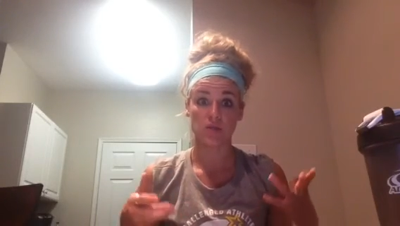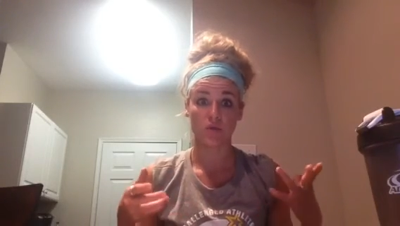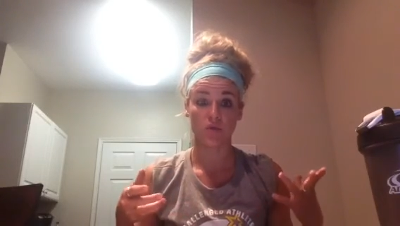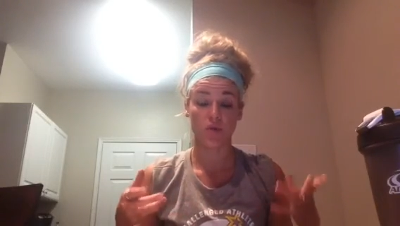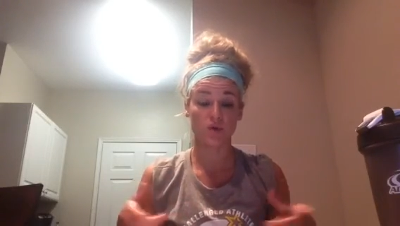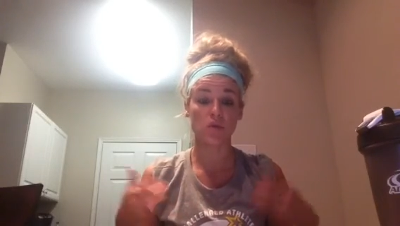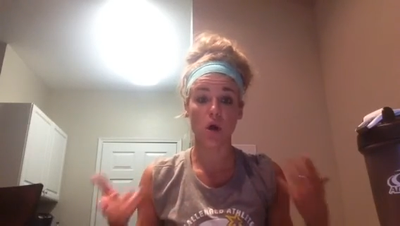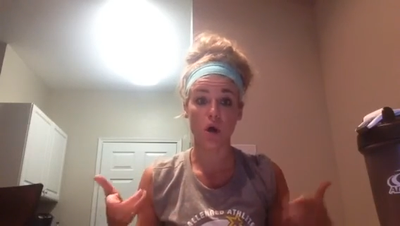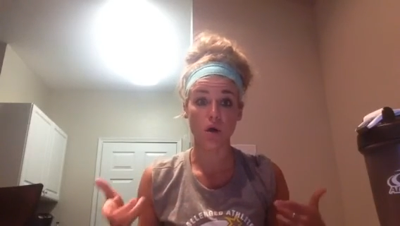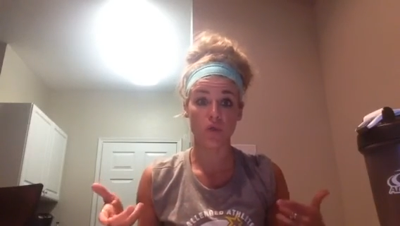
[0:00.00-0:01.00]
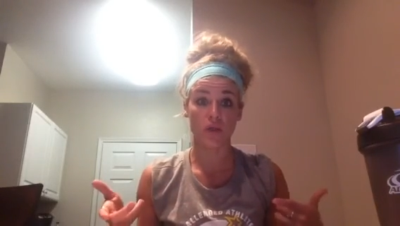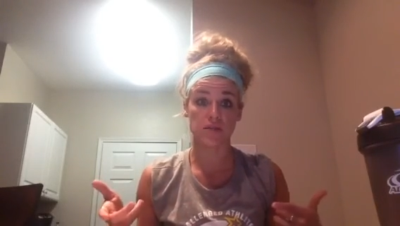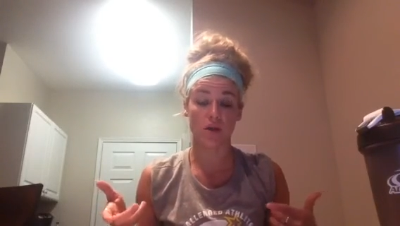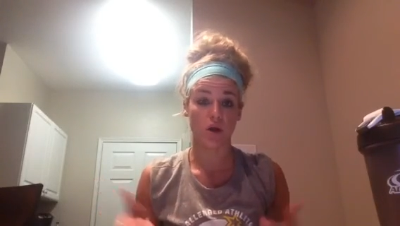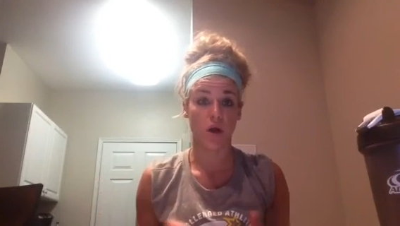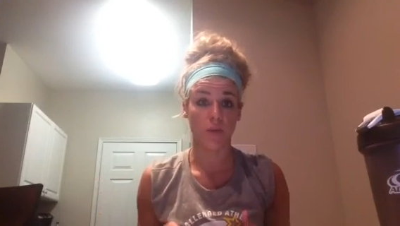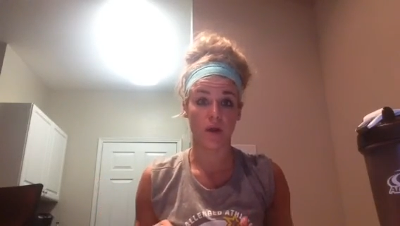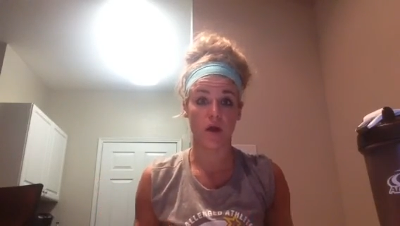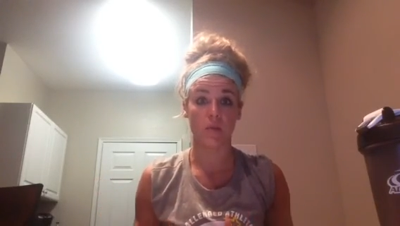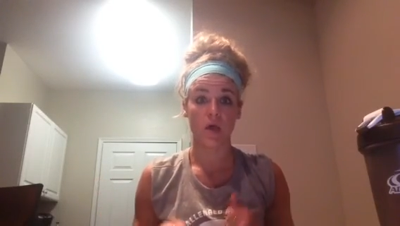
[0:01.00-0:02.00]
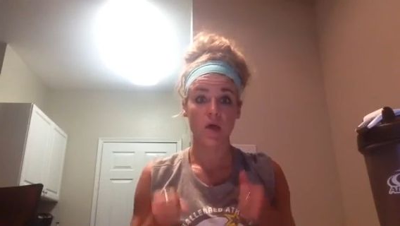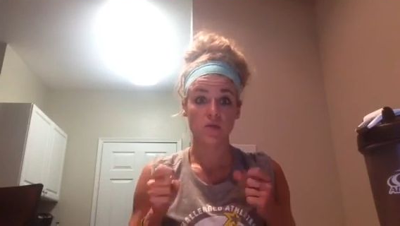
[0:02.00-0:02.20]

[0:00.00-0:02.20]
So those are all things that are coming up.